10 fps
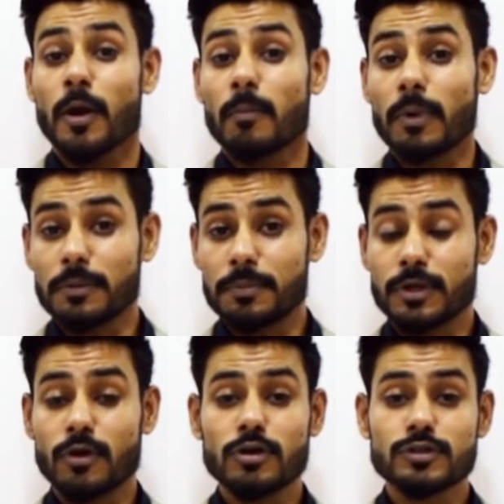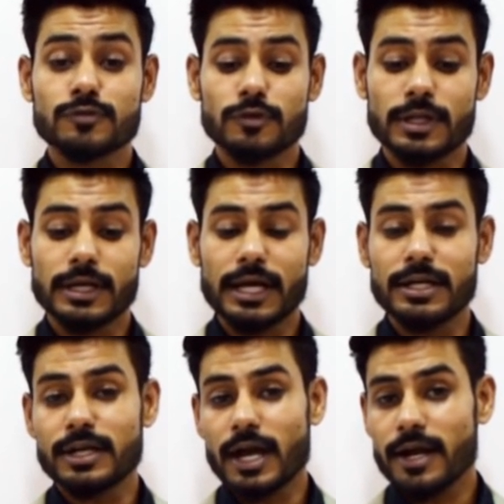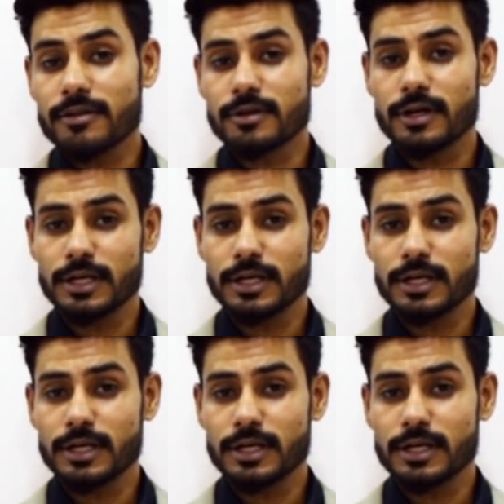but because for that entire 30